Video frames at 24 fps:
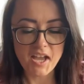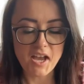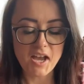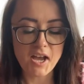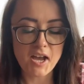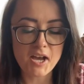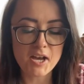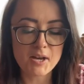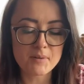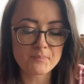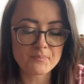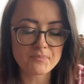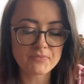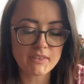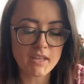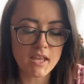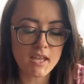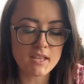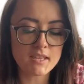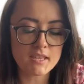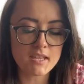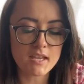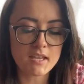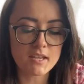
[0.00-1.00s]

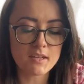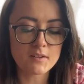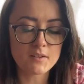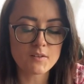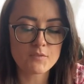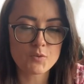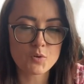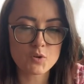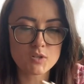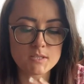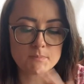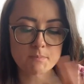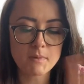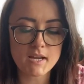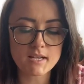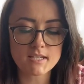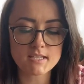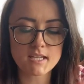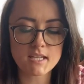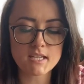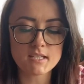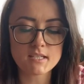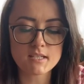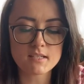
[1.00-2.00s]
And then of course back
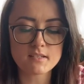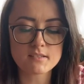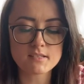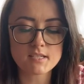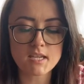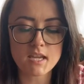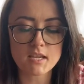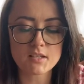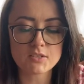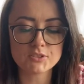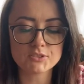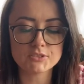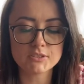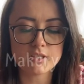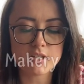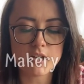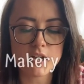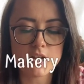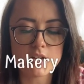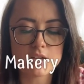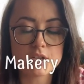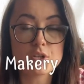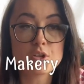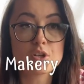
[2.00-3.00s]
to India Untangled,
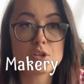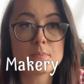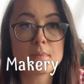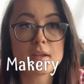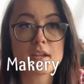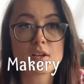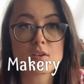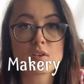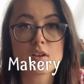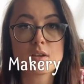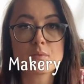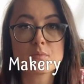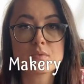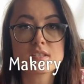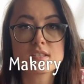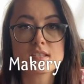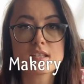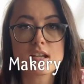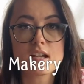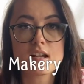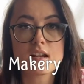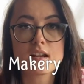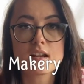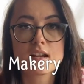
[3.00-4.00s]
Nerd Makery was
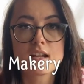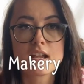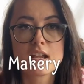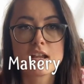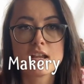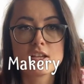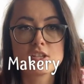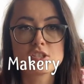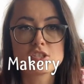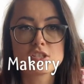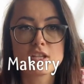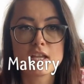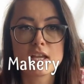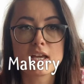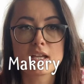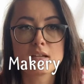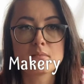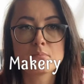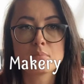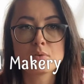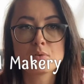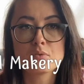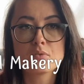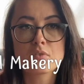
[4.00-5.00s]
there. She had a
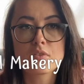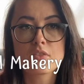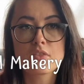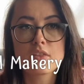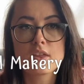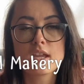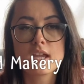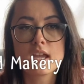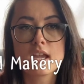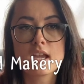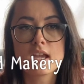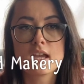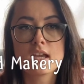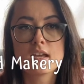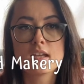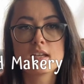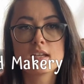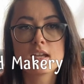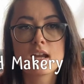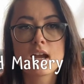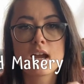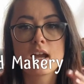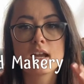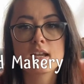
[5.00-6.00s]
booth,
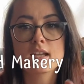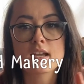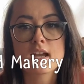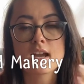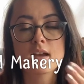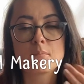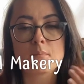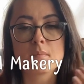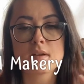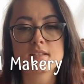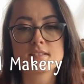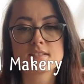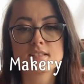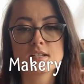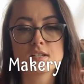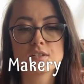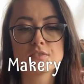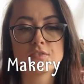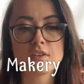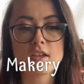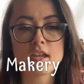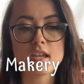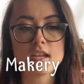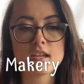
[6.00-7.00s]
and I got
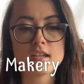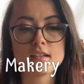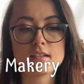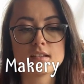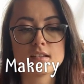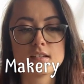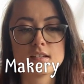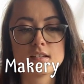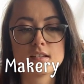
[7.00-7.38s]
myself a